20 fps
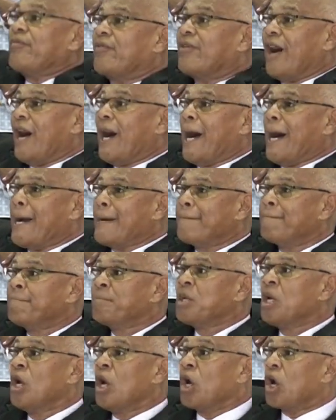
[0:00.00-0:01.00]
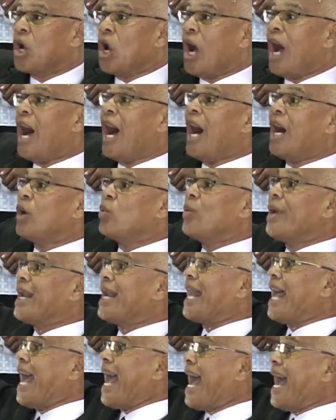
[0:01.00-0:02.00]
God, God will
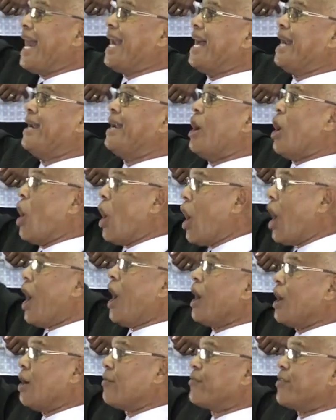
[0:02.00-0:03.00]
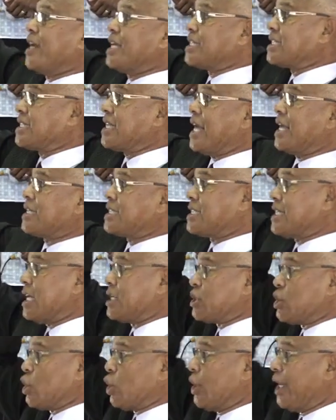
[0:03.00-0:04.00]
add all of these things
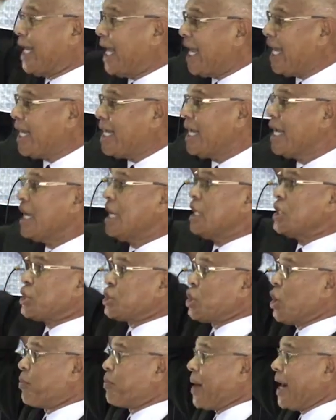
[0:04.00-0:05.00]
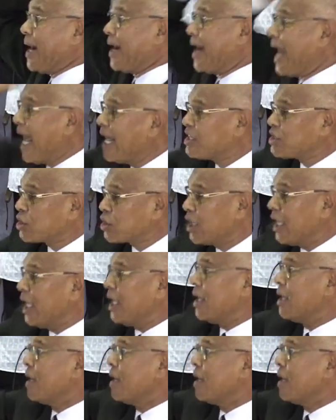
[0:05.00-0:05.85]
that you need supernaturally